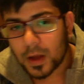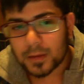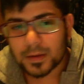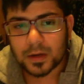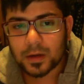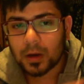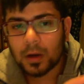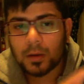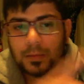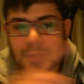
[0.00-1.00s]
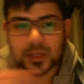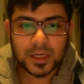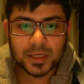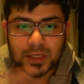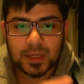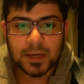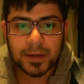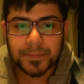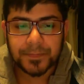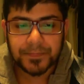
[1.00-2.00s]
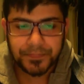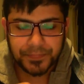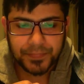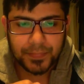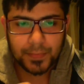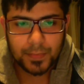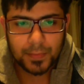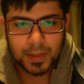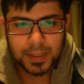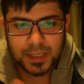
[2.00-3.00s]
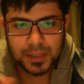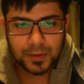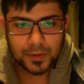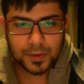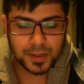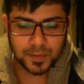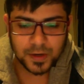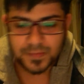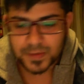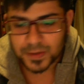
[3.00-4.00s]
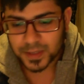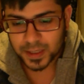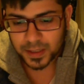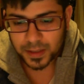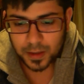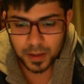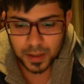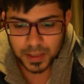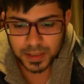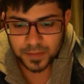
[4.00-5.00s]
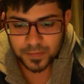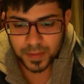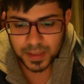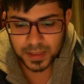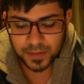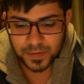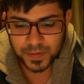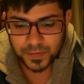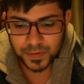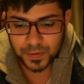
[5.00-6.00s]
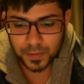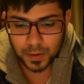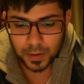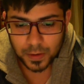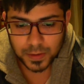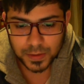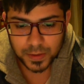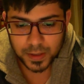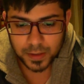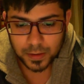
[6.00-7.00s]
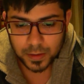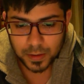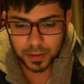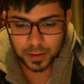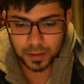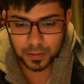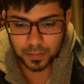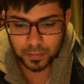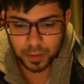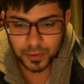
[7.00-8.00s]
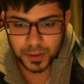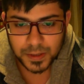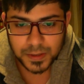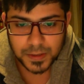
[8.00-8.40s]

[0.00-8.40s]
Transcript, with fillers: I'm gonna um, change the um, change it to thirty frames per second and see if it makes a difference for you. So again, uh, properties.